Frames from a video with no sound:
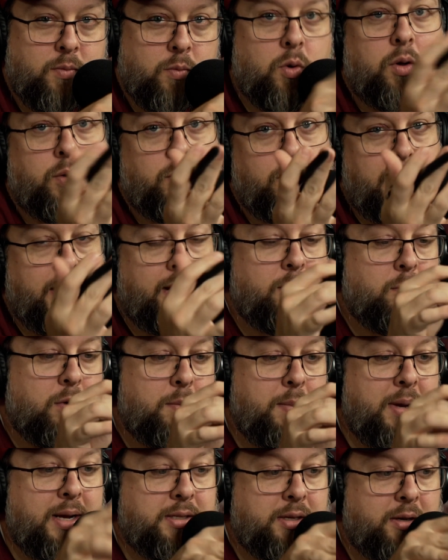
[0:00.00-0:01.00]
Well, right.
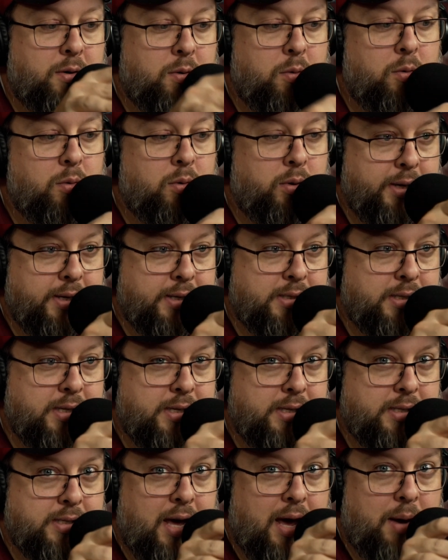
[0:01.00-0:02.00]
What makes it cool
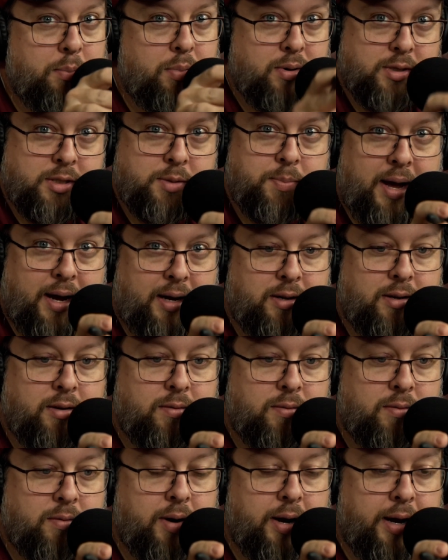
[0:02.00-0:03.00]
is that
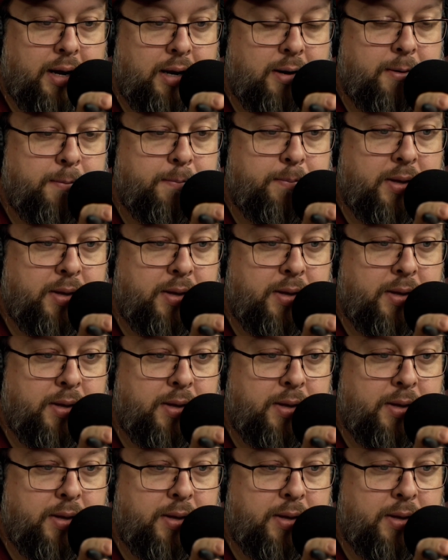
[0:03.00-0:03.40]
perspective, right?